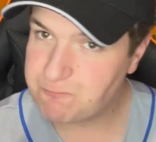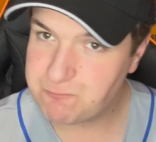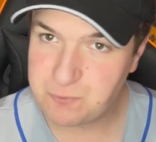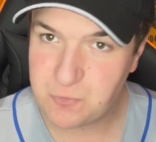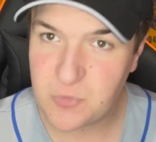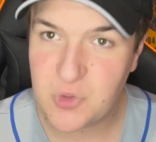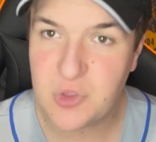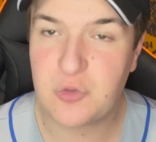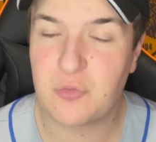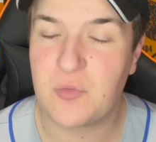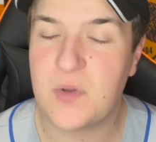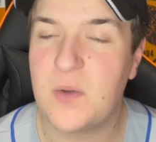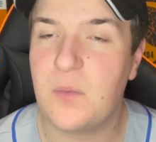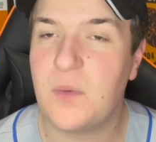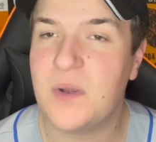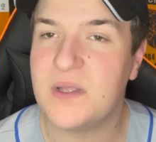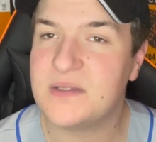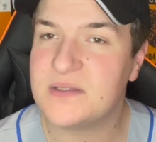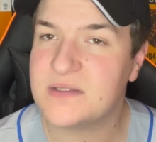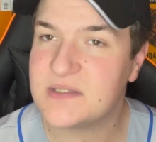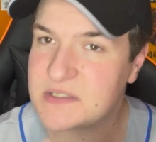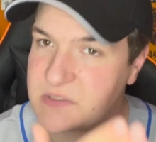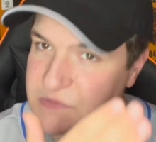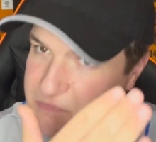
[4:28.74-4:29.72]
3
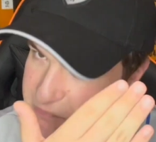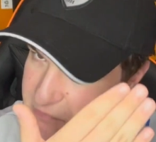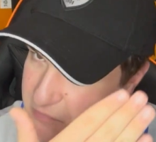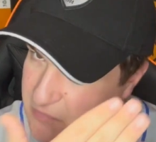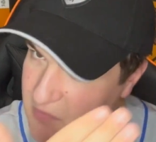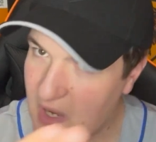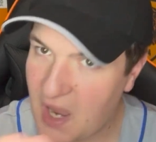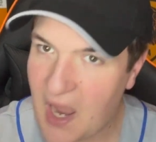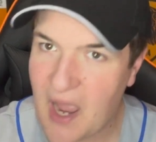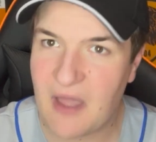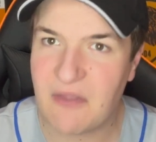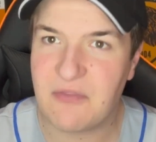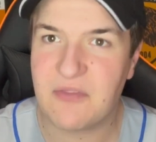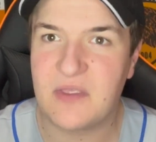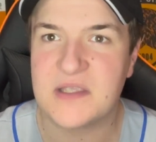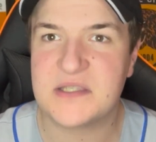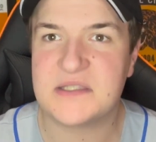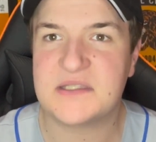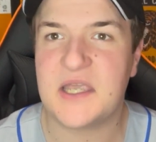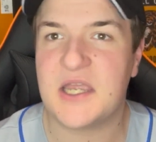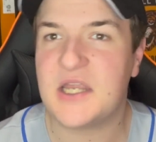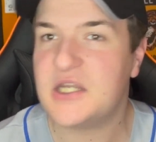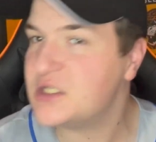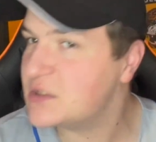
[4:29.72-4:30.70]
wins at their
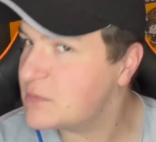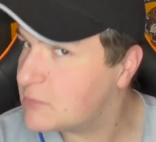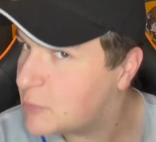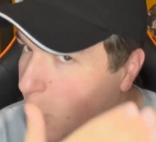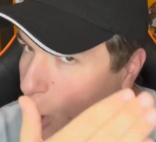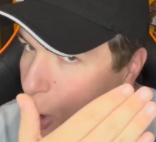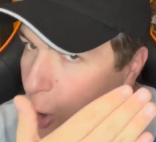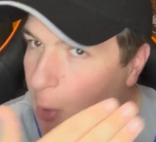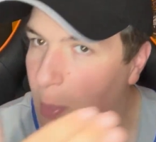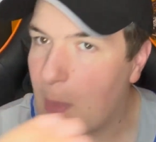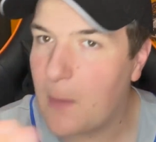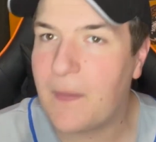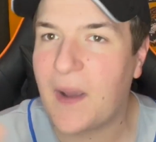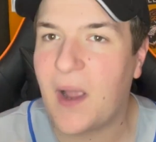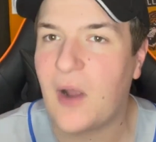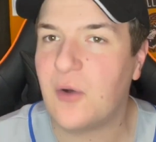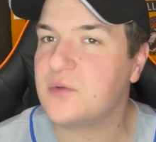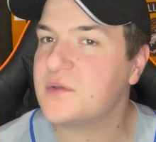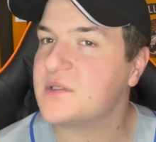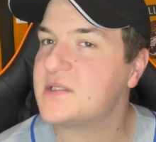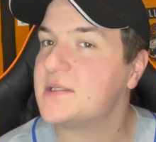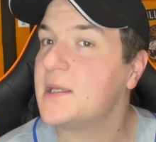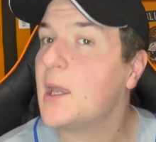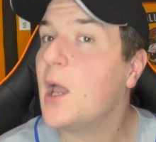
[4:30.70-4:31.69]
stadium on the
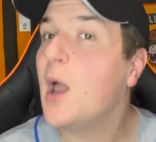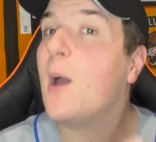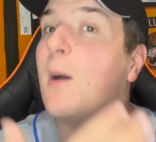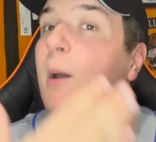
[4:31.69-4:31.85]
bounce.